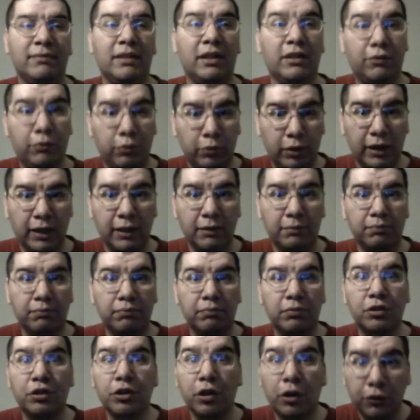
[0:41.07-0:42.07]
That's right,
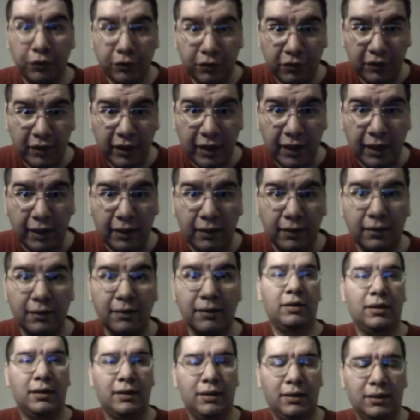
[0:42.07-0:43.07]
Ghost Dad.
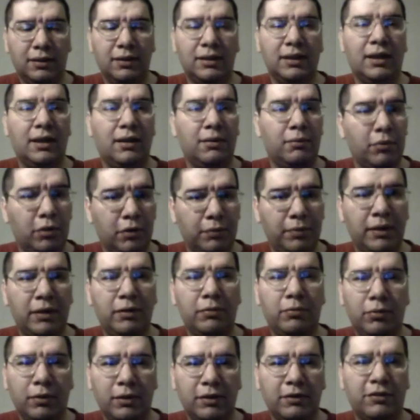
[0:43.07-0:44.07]
Yeah, a
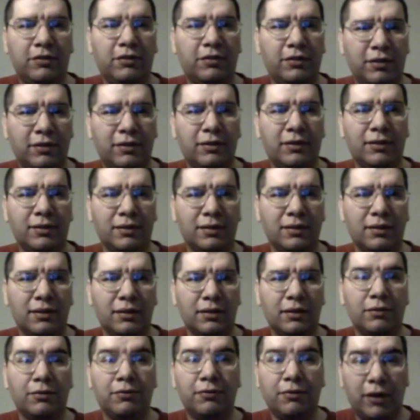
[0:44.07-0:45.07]
movie which
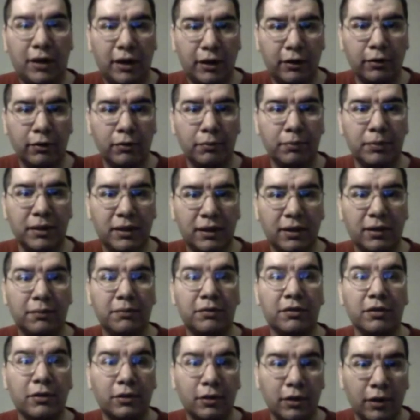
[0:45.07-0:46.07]
the father
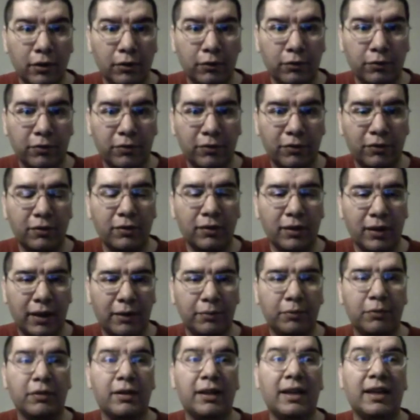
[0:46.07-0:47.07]
becomes a ghost
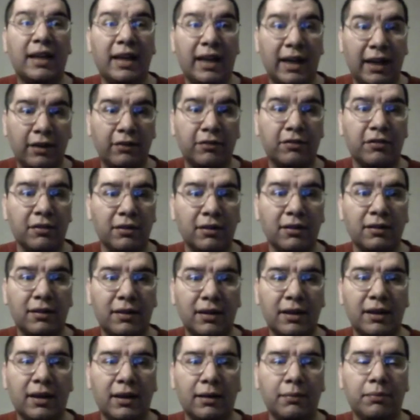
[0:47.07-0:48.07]
after that
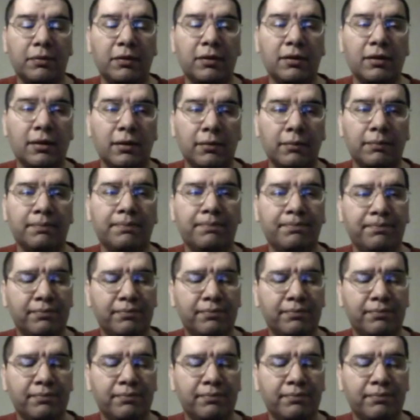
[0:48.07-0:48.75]
accident that happened to him.